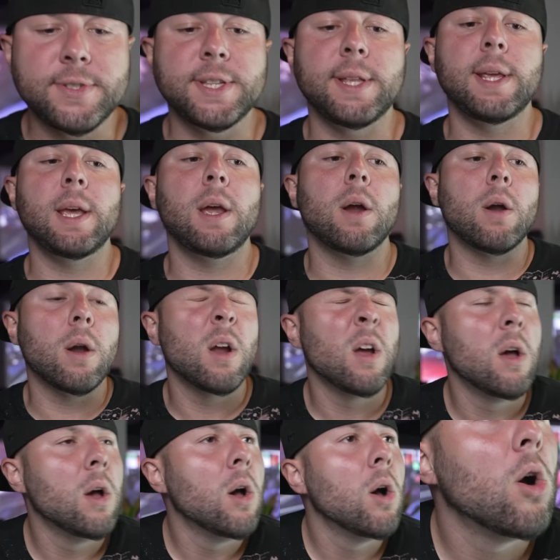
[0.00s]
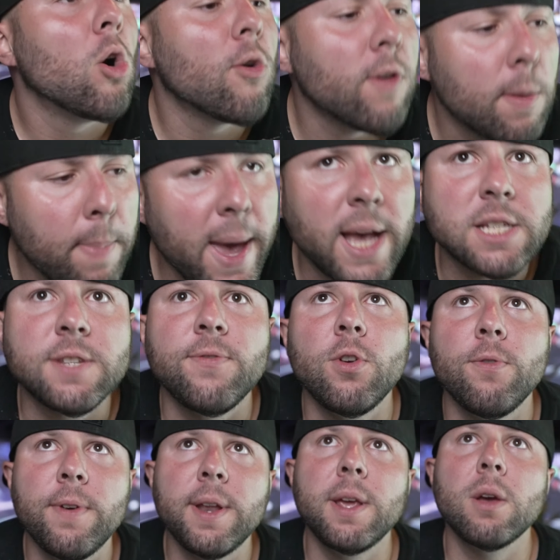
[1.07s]
seen here over the past
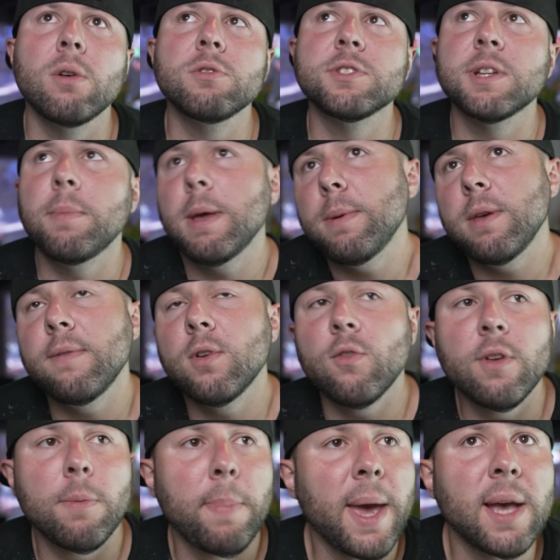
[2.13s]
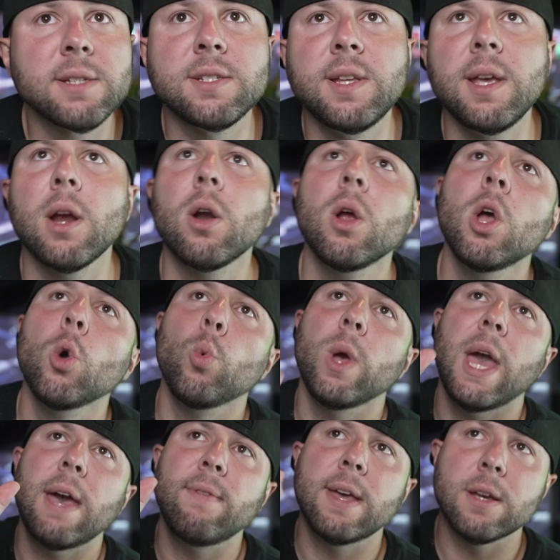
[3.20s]
few videos, and maybe even over the past year, we
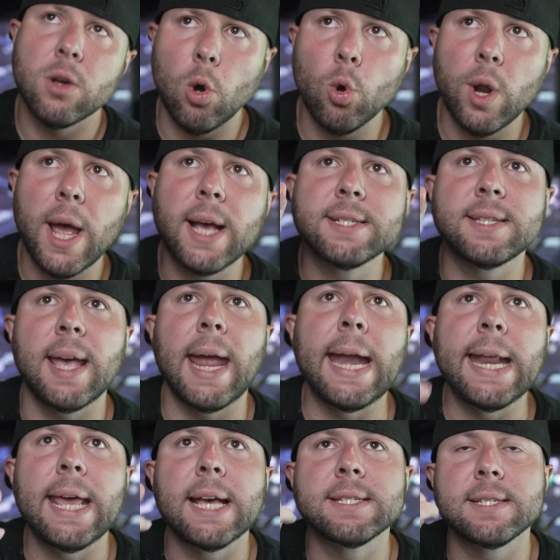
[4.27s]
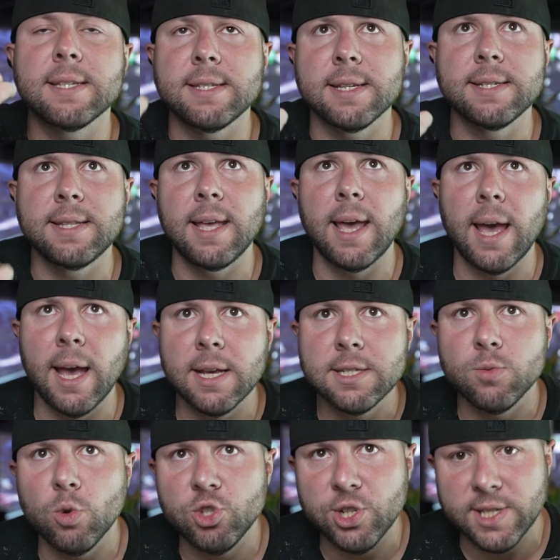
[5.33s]
have a Godox
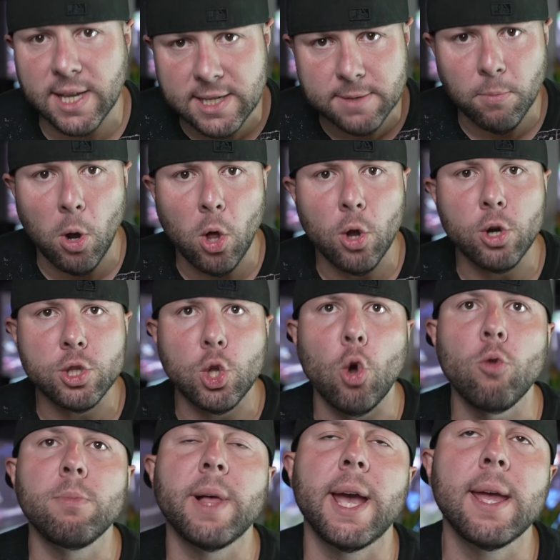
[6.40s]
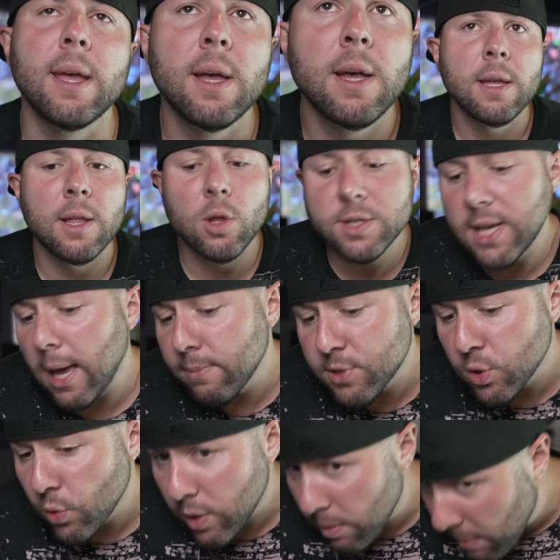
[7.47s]
ADS60S, which is a smaller dome light that looks
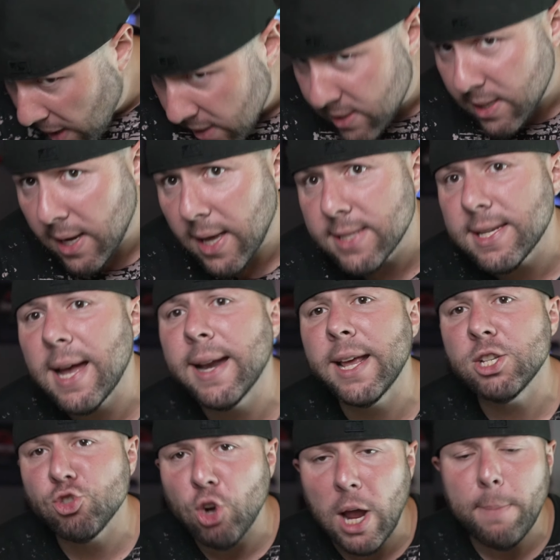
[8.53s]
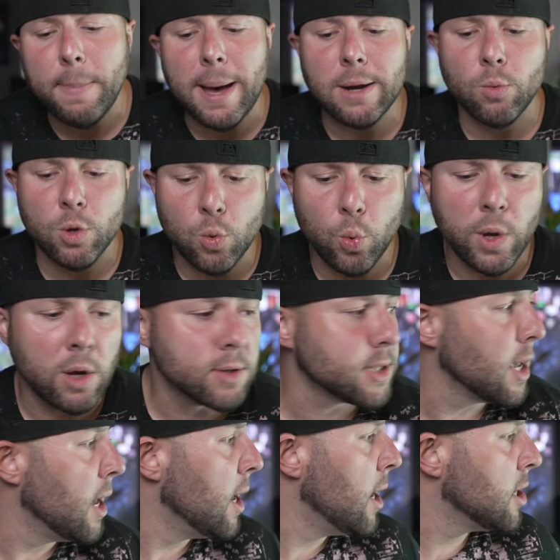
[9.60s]
absolutely amazing. It's on a tripod with
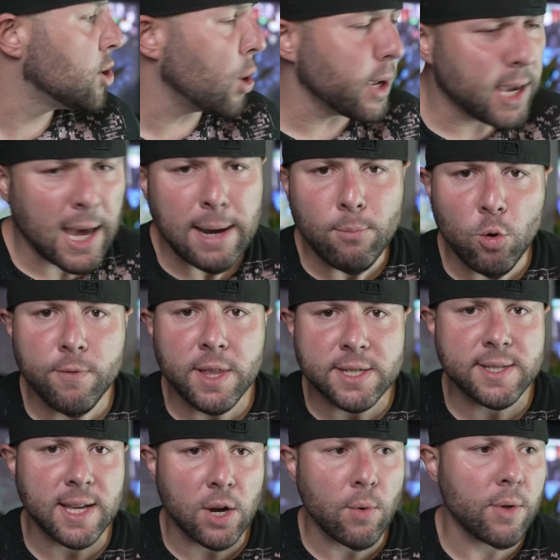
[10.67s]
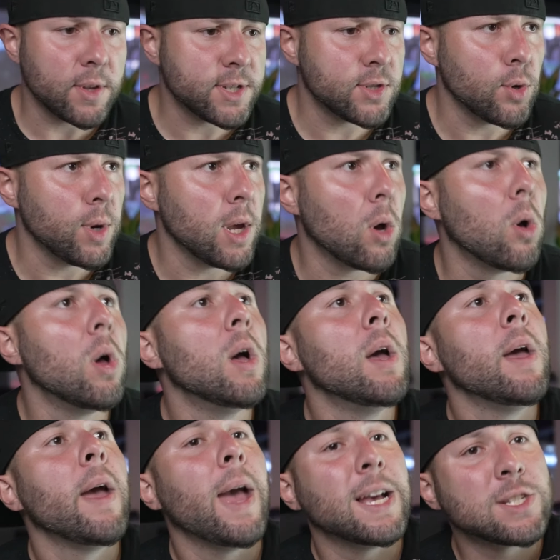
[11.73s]
wheels, so I can move this thing around the studio,
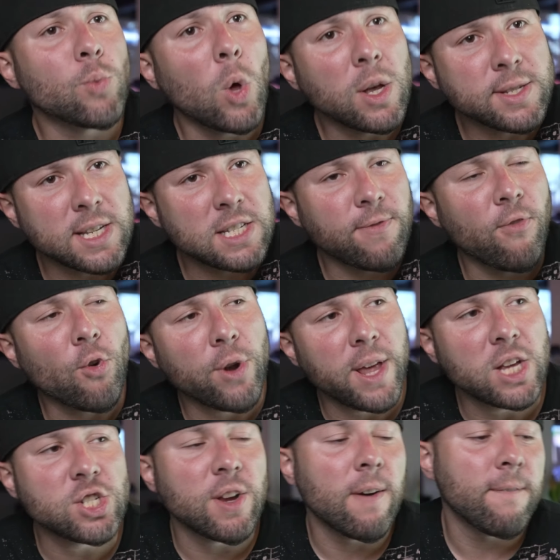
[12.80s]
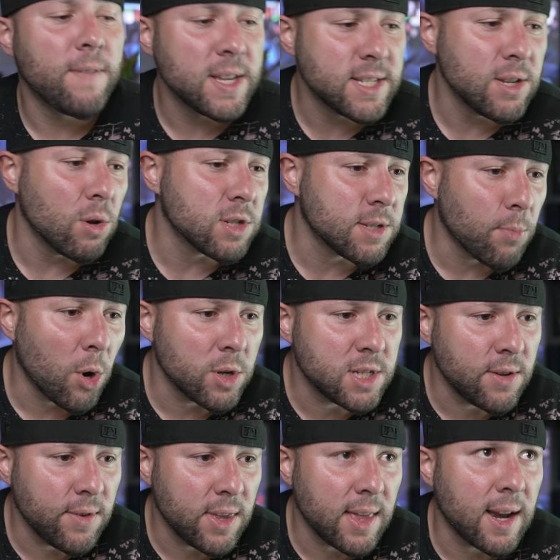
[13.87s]
as well as this 40-inch Vizio Smart
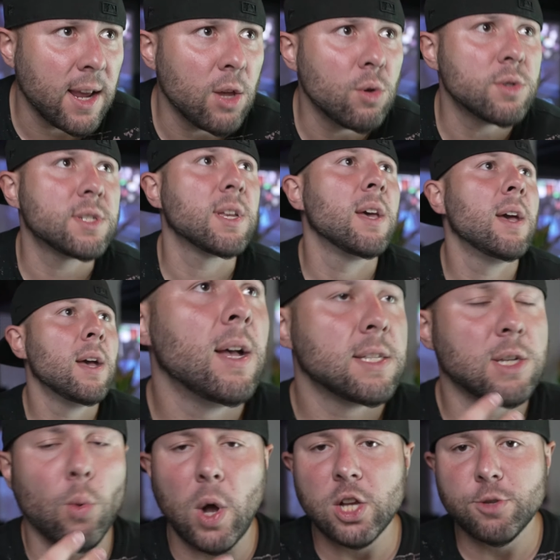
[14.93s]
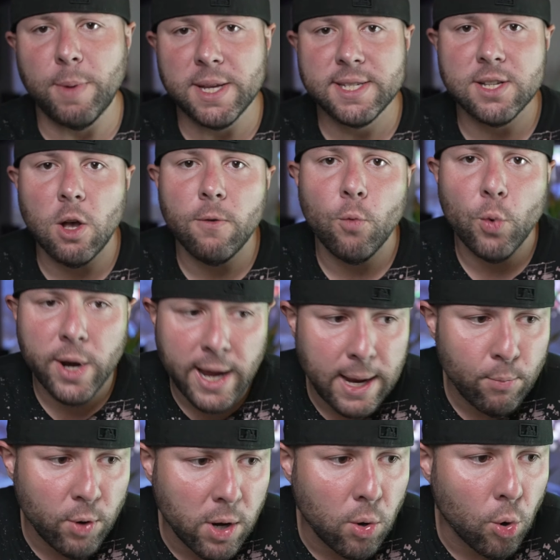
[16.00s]
TV that I use to watch myself when I
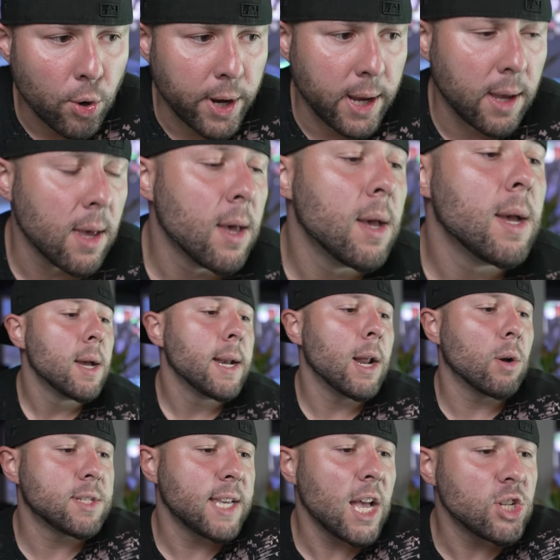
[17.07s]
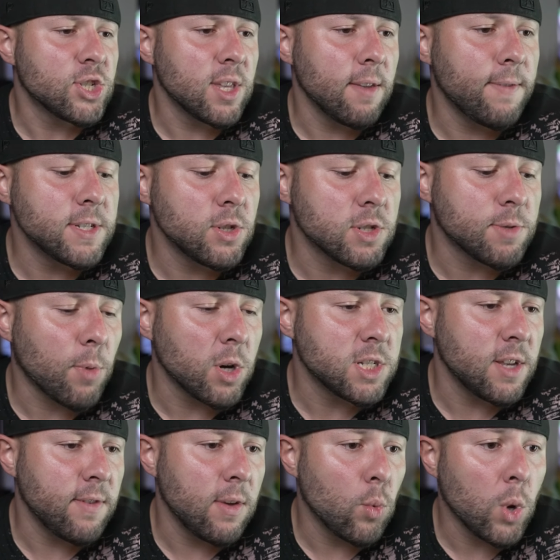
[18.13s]
am recording. Now, attached to the Vizio Smart
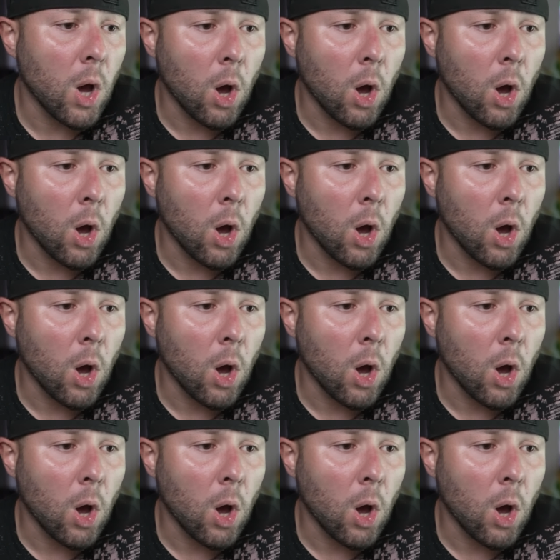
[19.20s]
TV, we